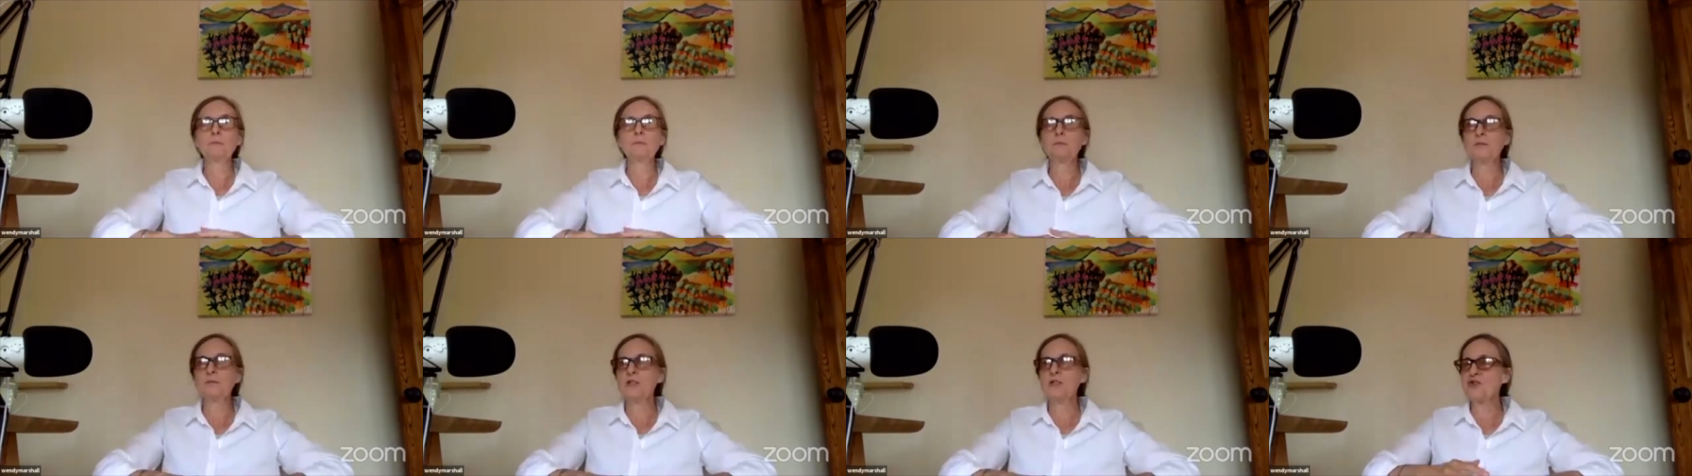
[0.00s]

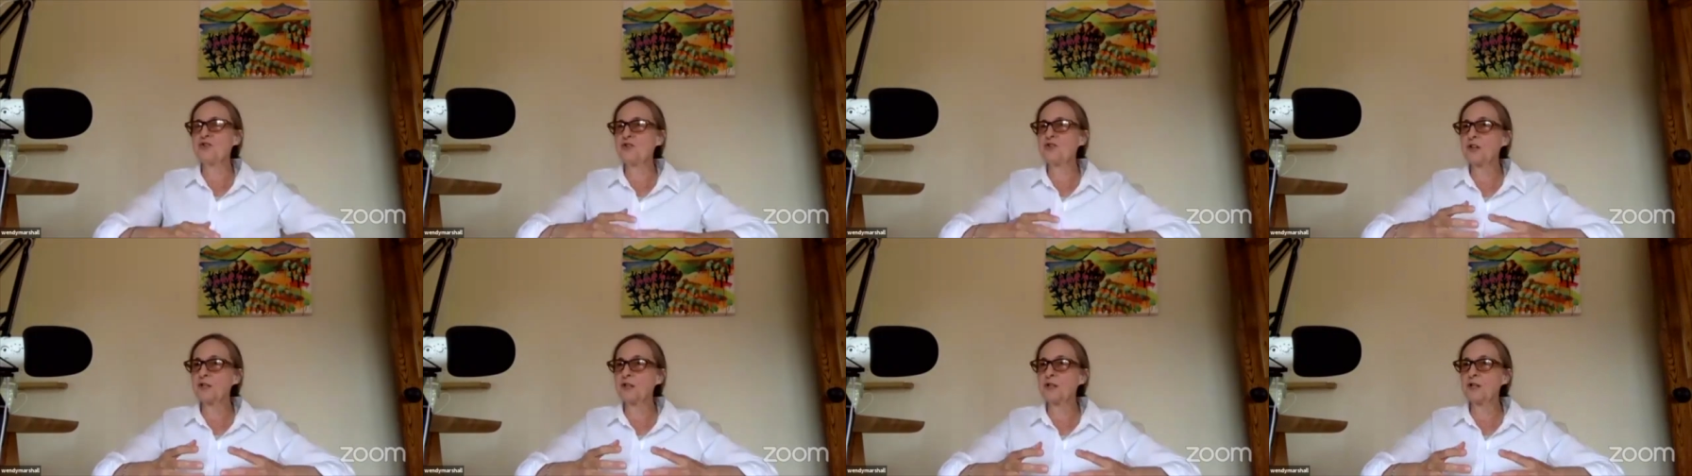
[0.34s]

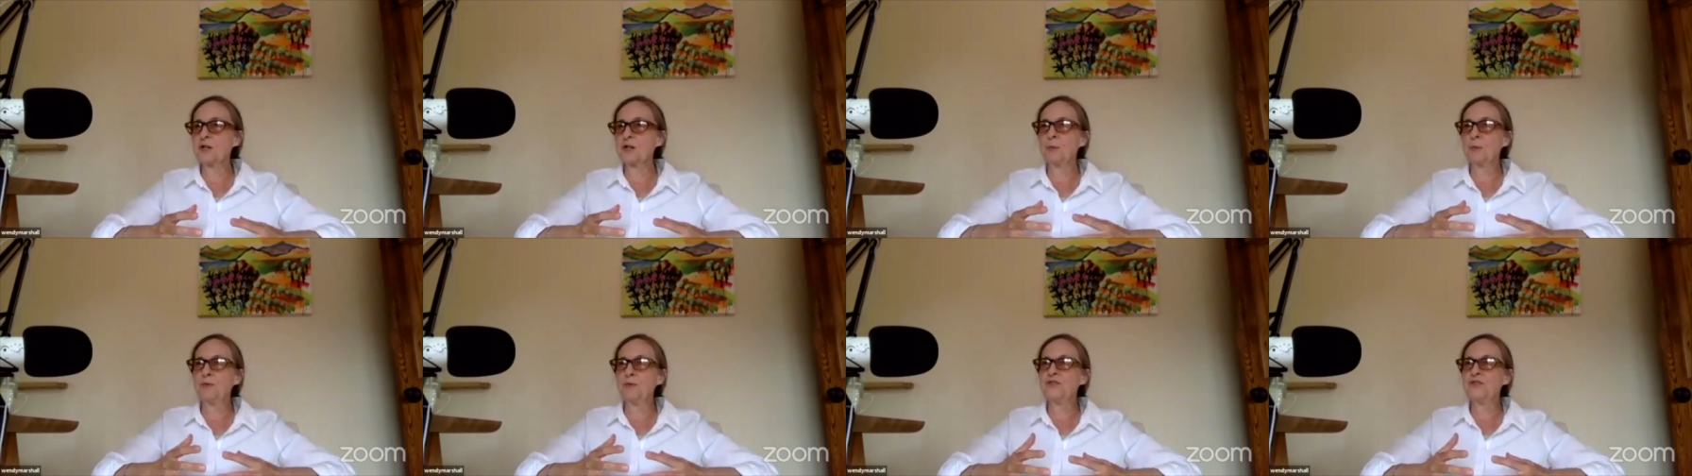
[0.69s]
drink a
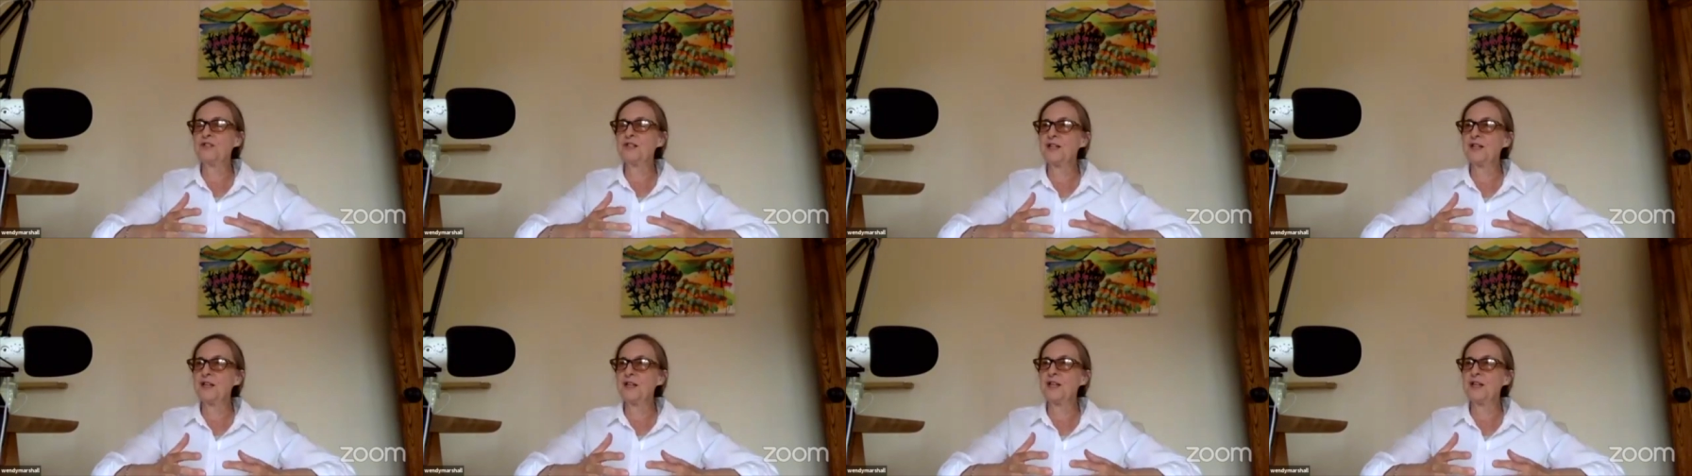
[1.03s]
cup of
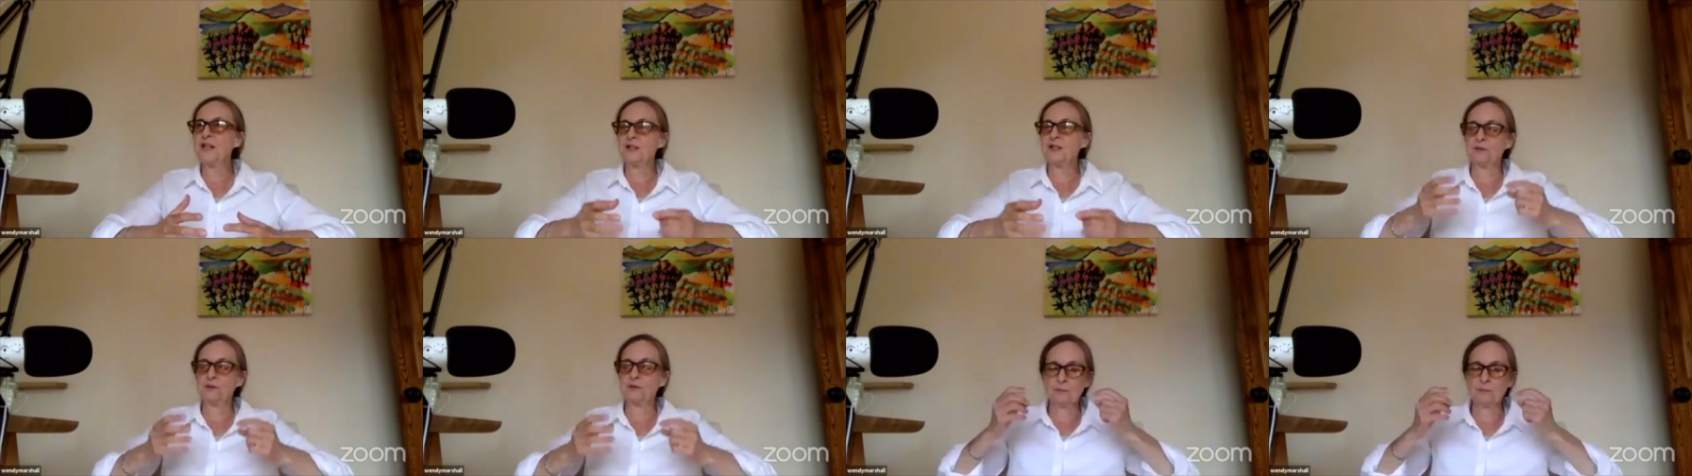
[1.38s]

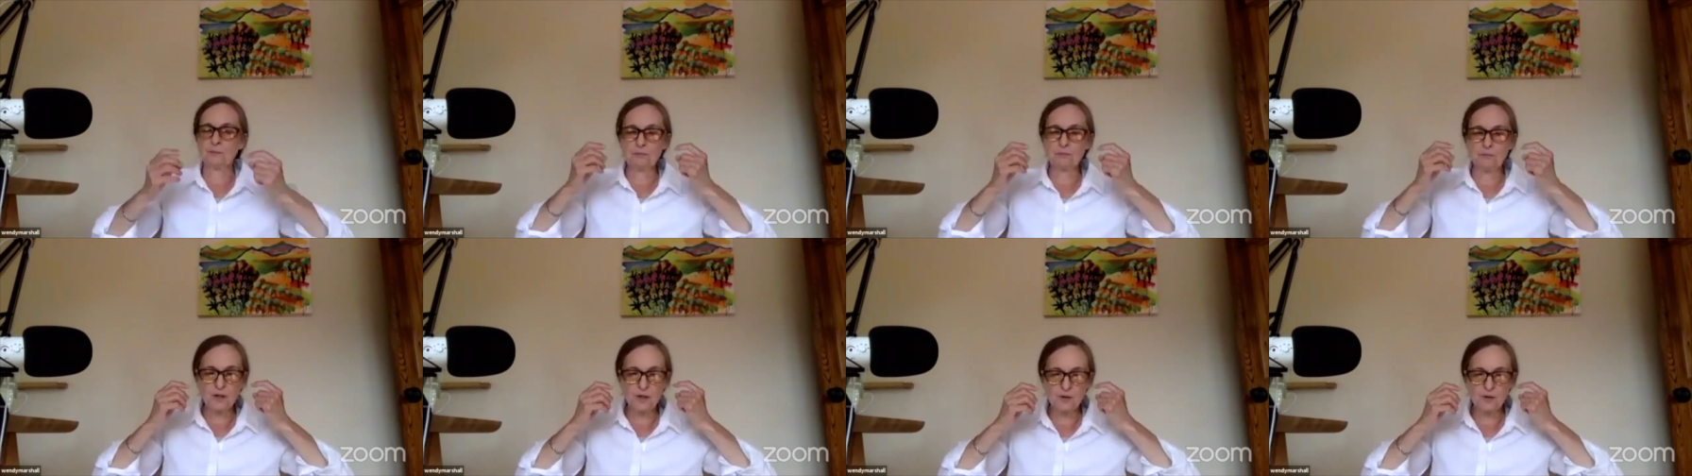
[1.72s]
tea and
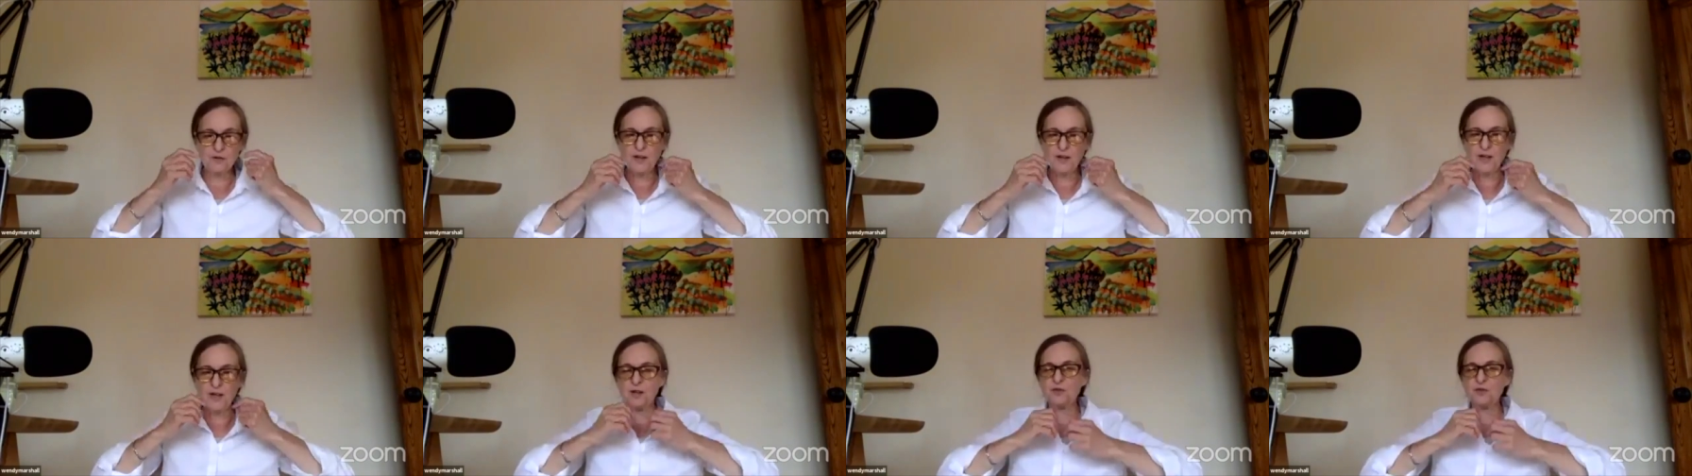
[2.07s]
plug the
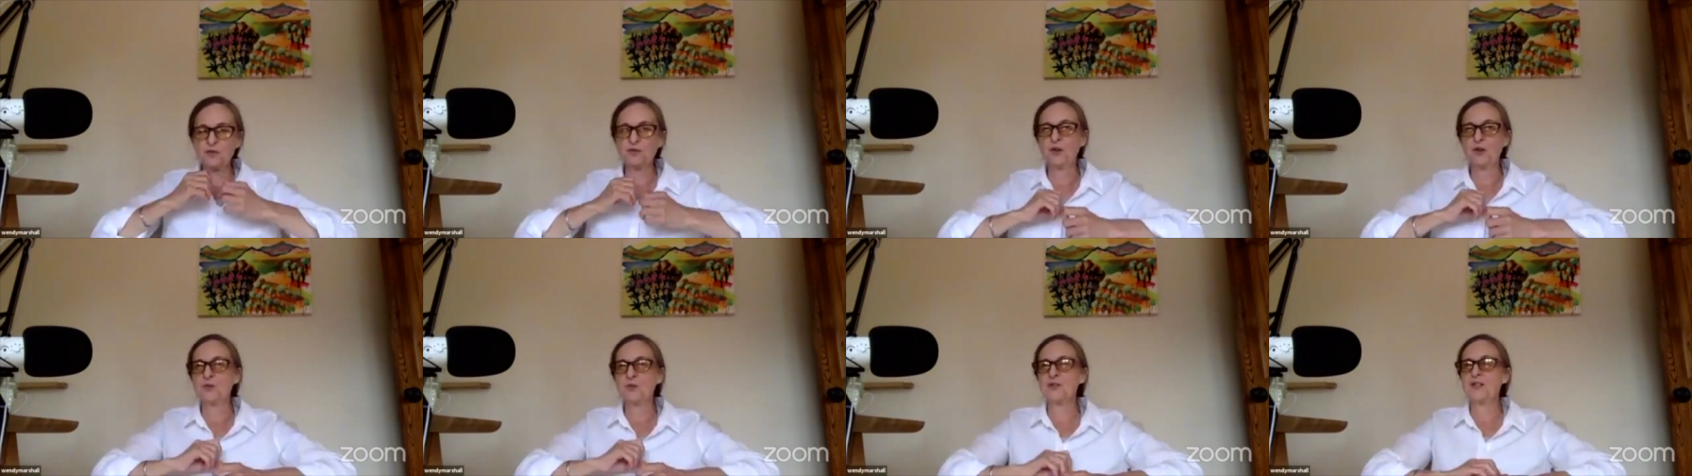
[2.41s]

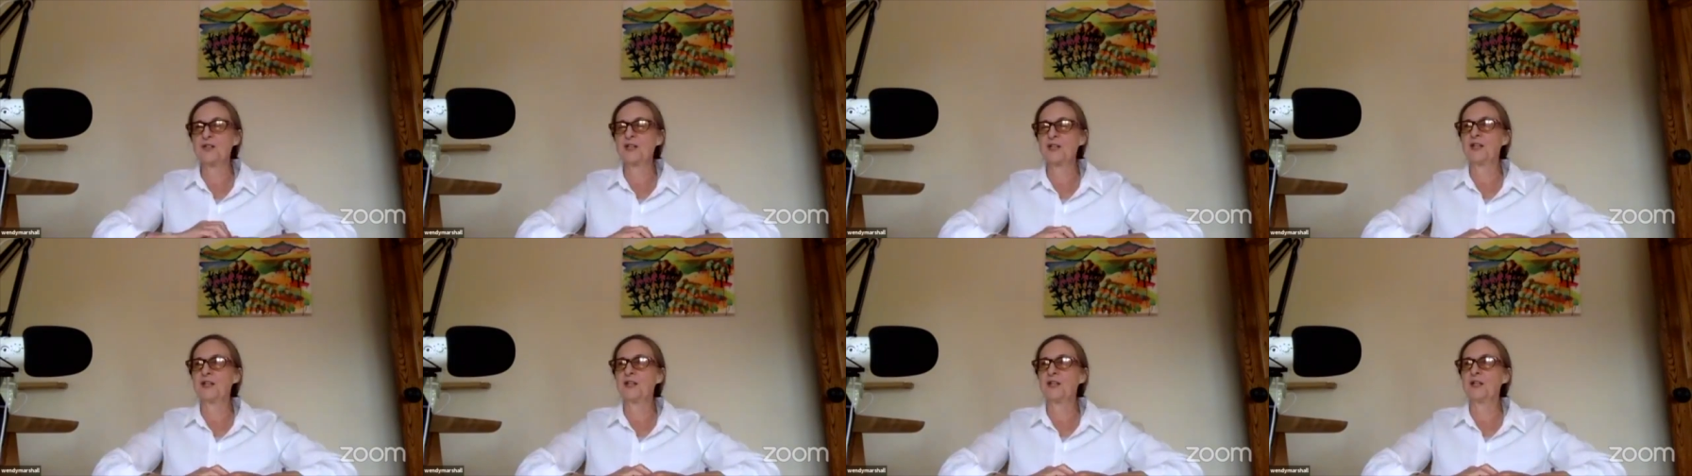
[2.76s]
headphones
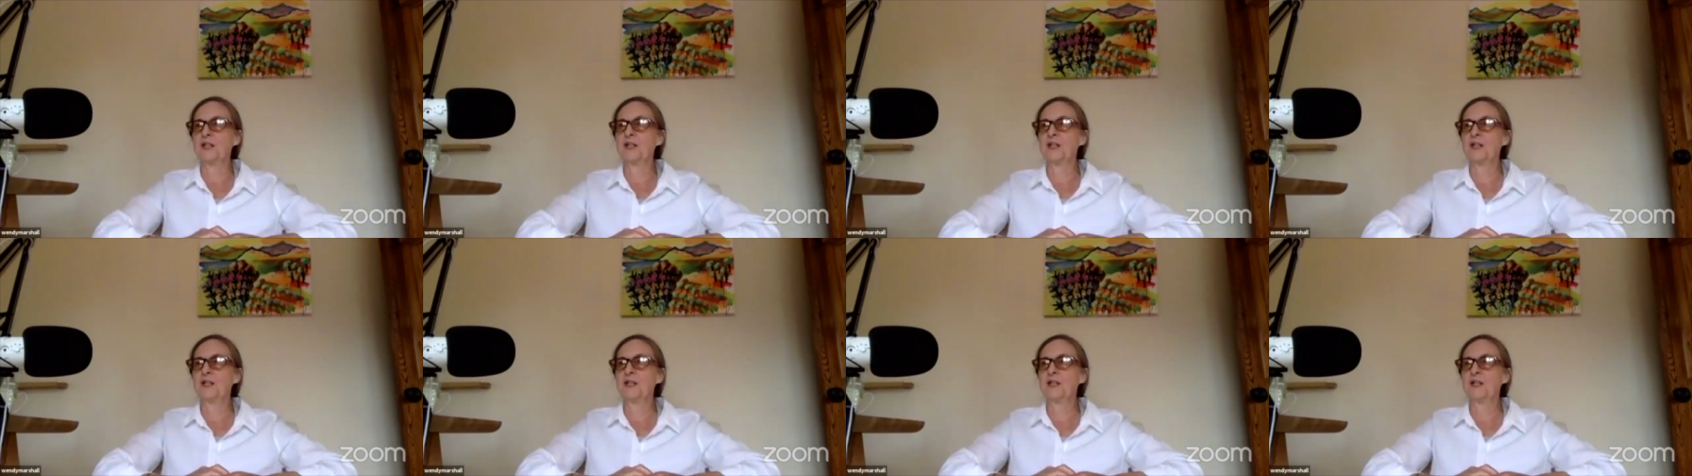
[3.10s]
in